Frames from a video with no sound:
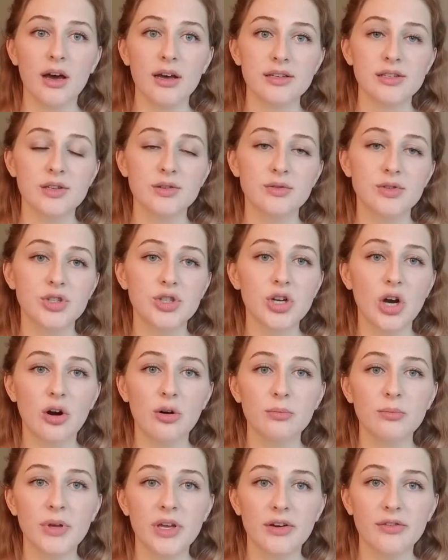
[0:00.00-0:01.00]
So
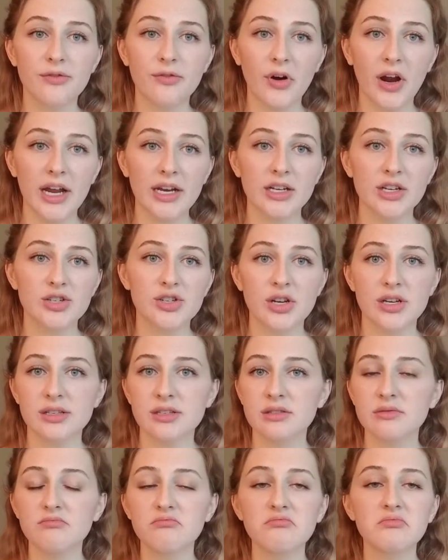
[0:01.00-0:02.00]
don't be afraid to
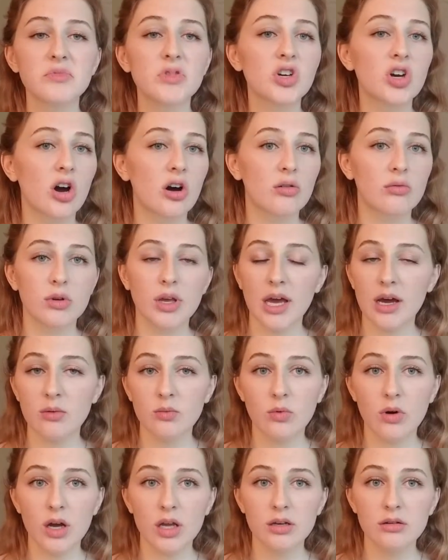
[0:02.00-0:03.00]
just go get
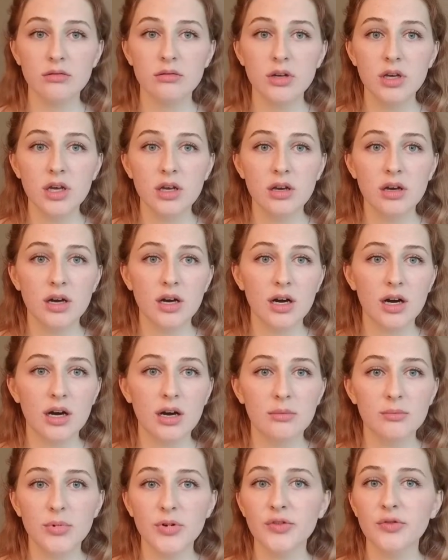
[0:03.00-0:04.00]
one
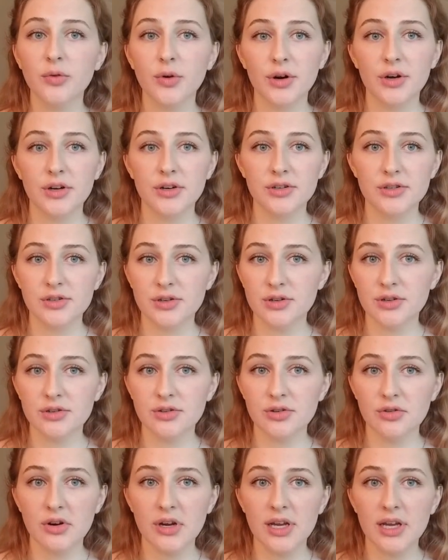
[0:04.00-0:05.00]
before your
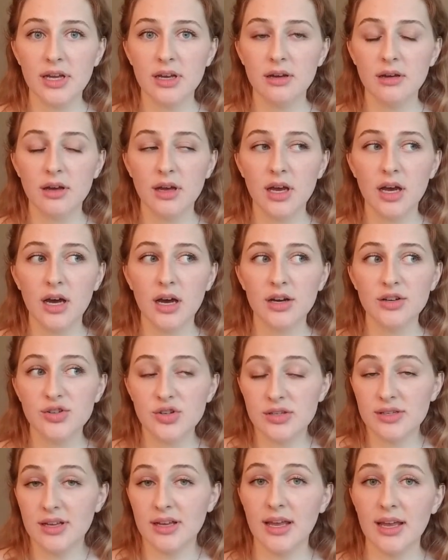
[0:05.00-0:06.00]
surgery,
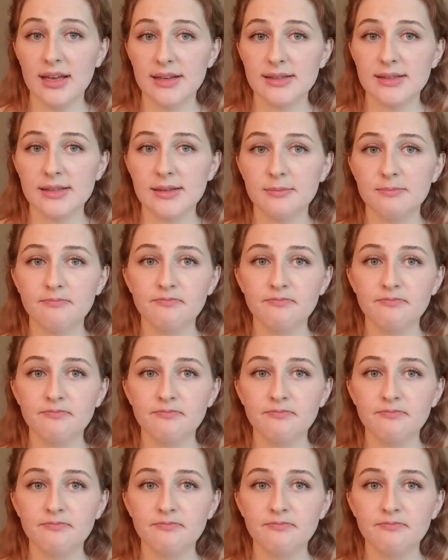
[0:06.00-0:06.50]
just in case.